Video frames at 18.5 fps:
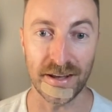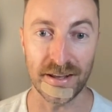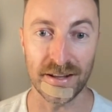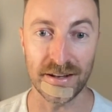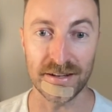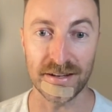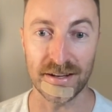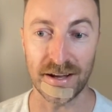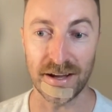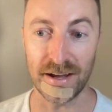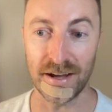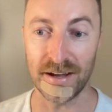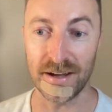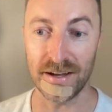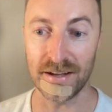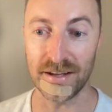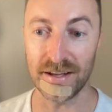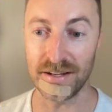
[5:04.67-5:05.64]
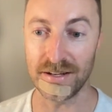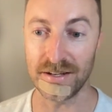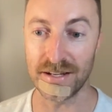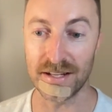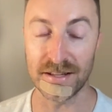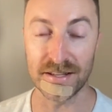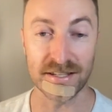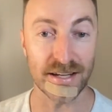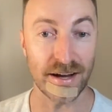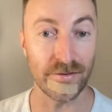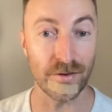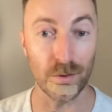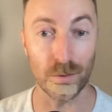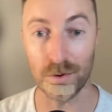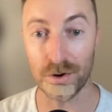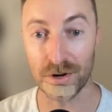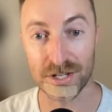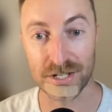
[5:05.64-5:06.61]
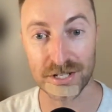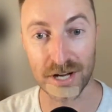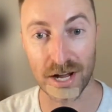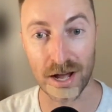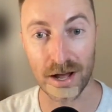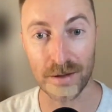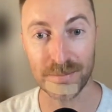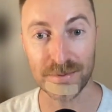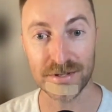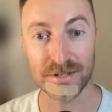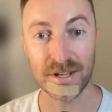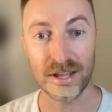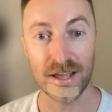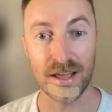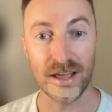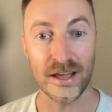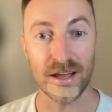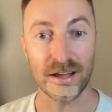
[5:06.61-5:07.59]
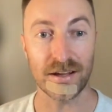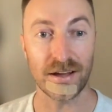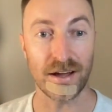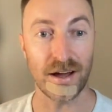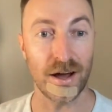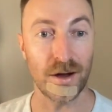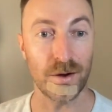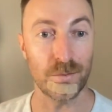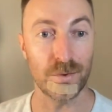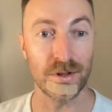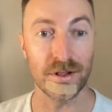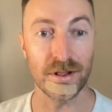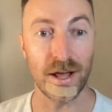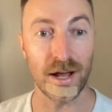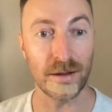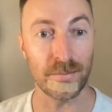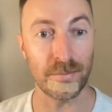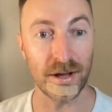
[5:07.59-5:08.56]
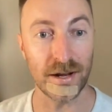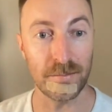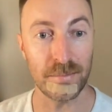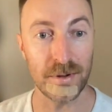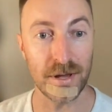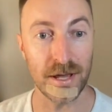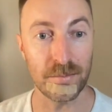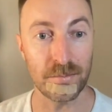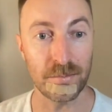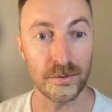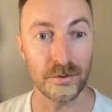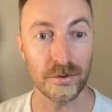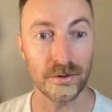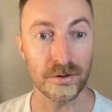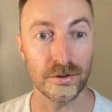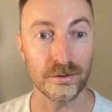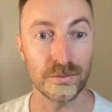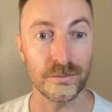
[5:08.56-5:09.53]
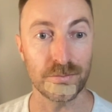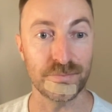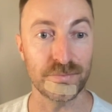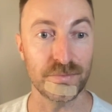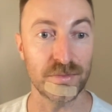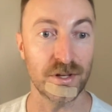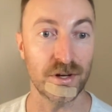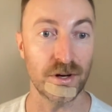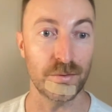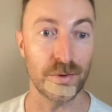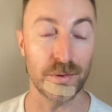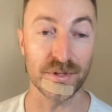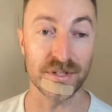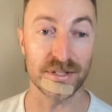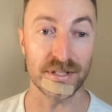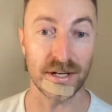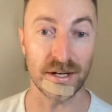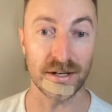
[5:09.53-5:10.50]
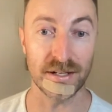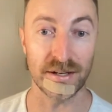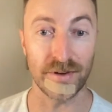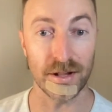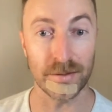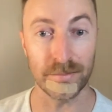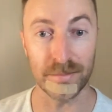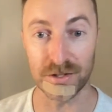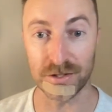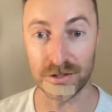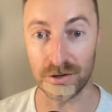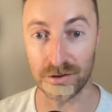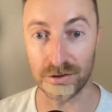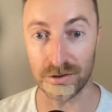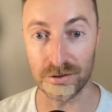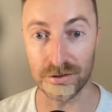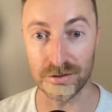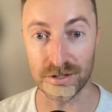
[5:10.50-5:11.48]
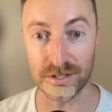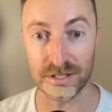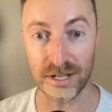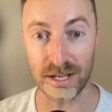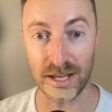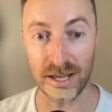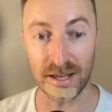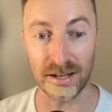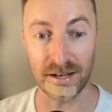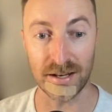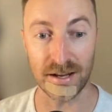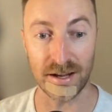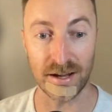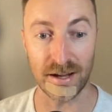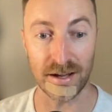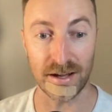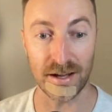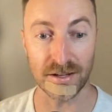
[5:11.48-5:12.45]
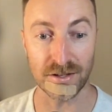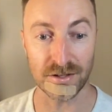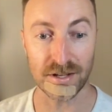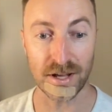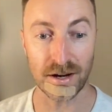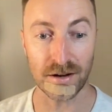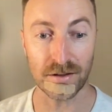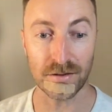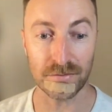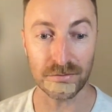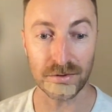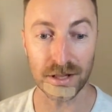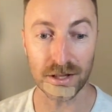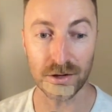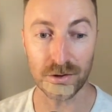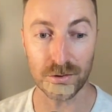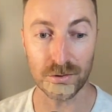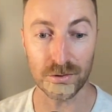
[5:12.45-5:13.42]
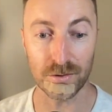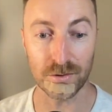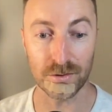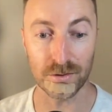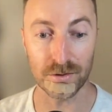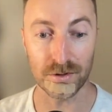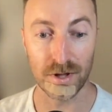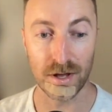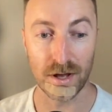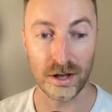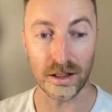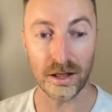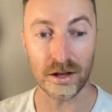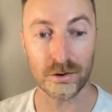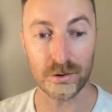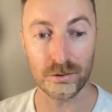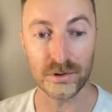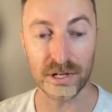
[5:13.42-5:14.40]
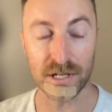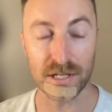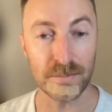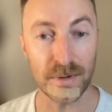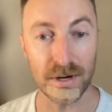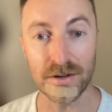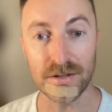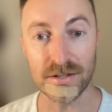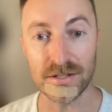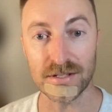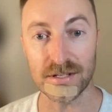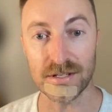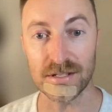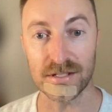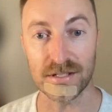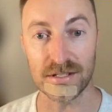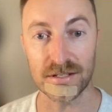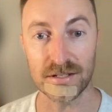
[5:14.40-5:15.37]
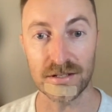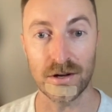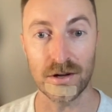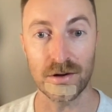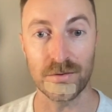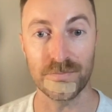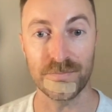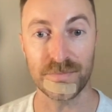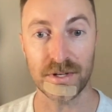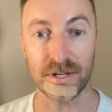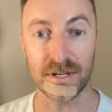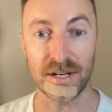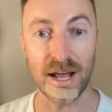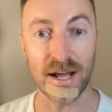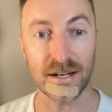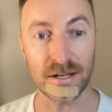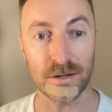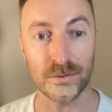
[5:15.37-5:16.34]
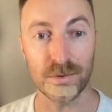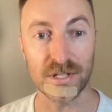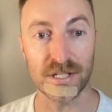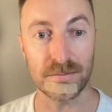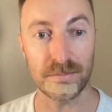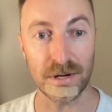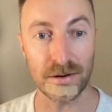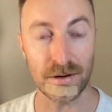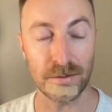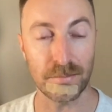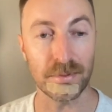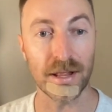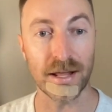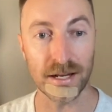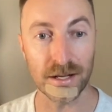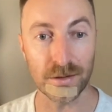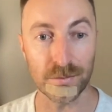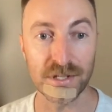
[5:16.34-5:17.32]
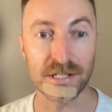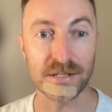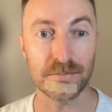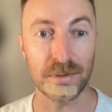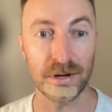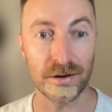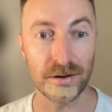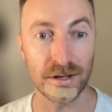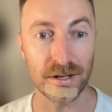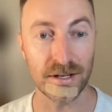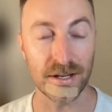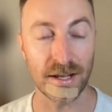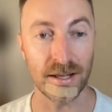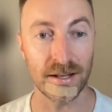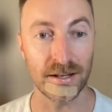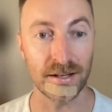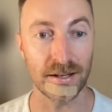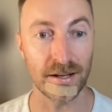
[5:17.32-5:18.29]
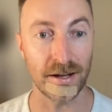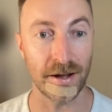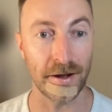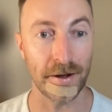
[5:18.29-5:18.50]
And did several workshops, got with like-minded people. We would sit in development circles, and I just had a lot of cool experiences, connecting with spirit, blending with spirit, and